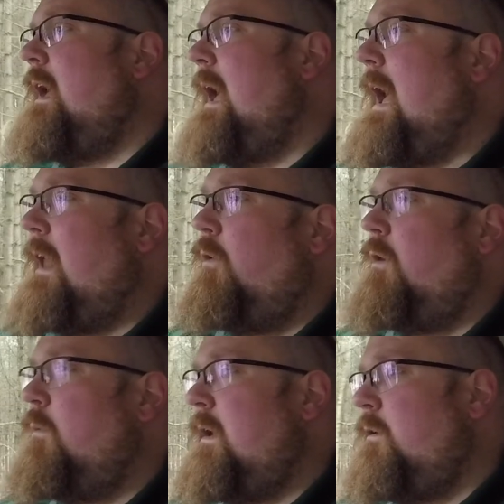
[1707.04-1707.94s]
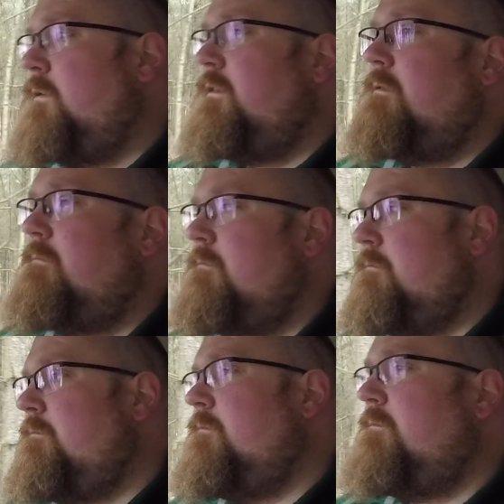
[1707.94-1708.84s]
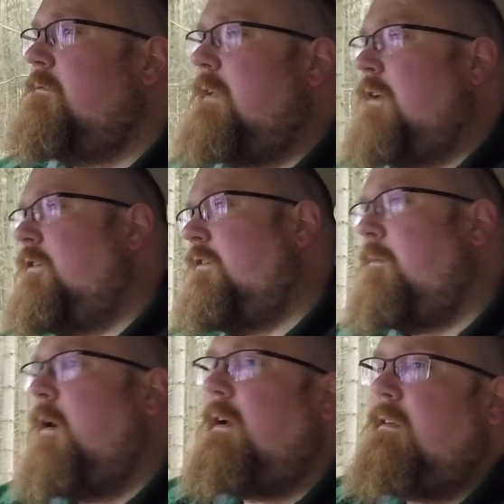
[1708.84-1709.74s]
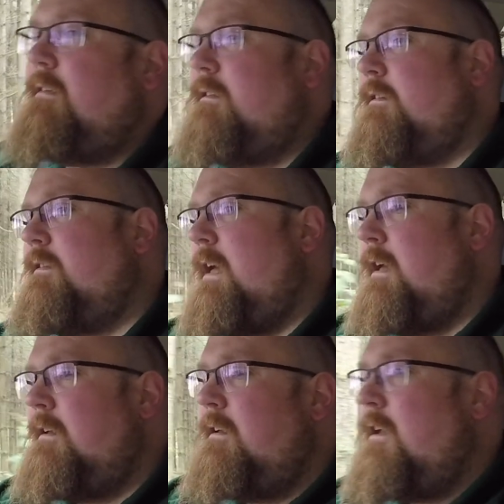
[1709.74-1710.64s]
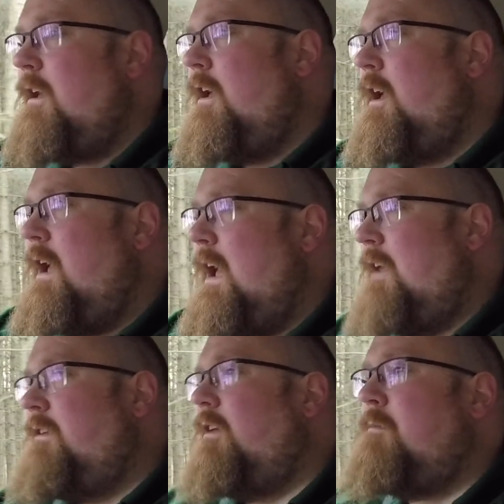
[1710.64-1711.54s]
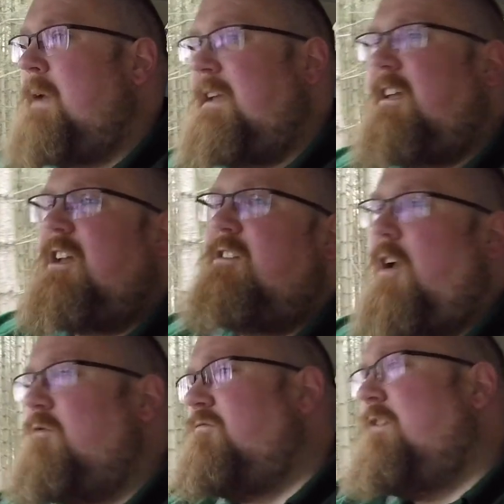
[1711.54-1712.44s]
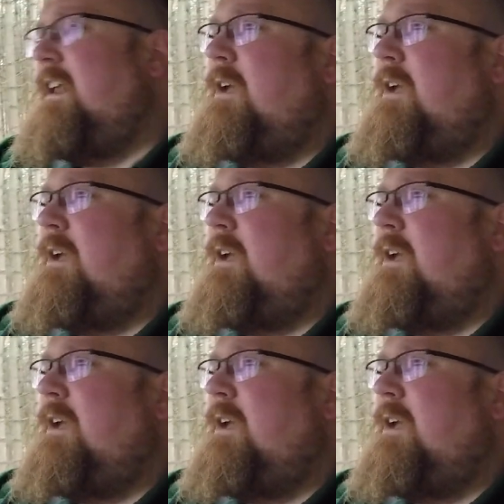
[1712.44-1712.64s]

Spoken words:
alloy wheels, that's just the parking sensors there, it does mean that you don't really